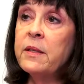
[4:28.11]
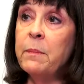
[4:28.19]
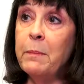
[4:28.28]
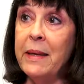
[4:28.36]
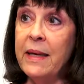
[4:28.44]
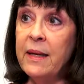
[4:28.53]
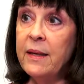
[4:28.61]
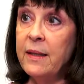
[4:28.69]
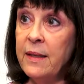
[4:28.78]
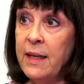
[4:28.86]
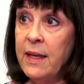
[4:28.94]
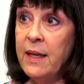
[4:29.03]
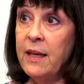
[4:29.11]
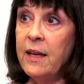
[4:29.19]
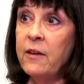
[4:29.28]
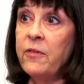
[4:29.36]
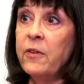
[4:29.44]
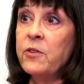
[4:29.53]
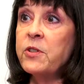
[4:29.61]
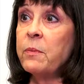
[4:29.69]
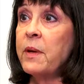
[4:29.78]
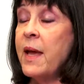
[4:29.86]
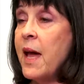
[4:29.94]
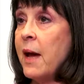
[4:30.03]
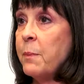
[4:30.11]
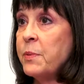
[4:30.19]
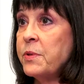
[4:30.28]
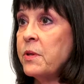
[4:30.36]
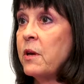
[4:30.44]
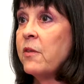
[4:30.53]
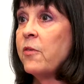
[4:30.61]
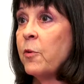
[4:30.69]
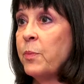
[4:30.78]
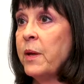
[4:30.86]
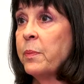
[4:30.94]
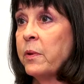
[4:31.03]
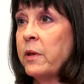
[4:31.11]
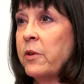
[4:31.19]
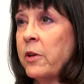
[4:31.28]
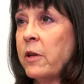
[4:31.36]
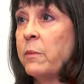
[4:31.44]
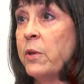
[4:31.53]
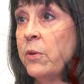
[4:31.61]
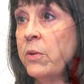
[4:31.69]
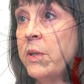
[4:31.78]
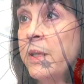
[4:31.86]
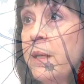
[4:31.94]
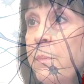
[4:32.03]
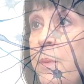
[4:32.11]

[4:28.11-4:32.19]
to meet a need and fill some gaps for people in the community,